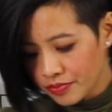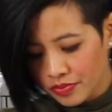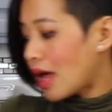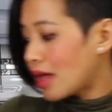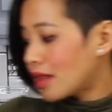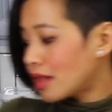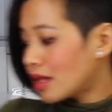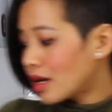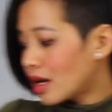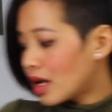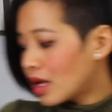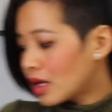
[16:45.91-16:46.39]

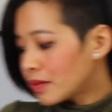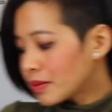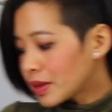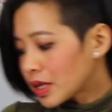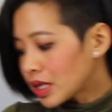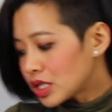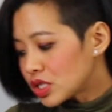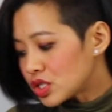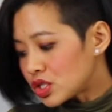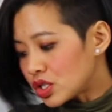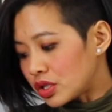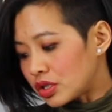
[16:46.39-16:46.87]
And then all I'm
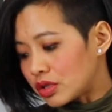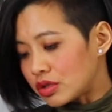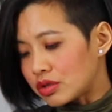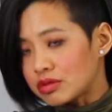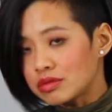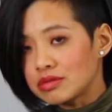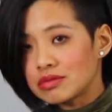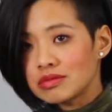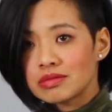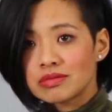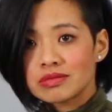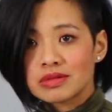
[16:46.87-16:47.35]
going to
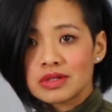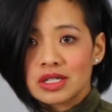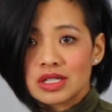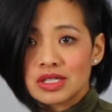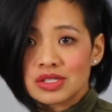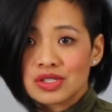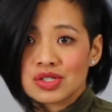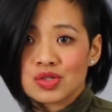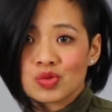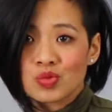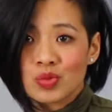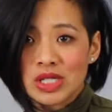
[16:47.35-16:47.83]
do
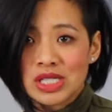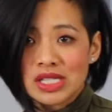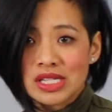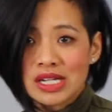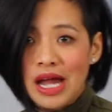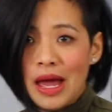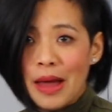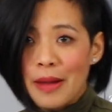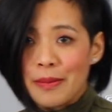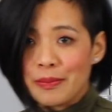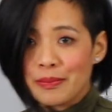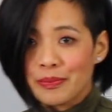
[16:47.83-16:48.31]
is just whiz it
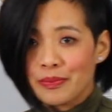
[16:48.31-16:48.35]
up.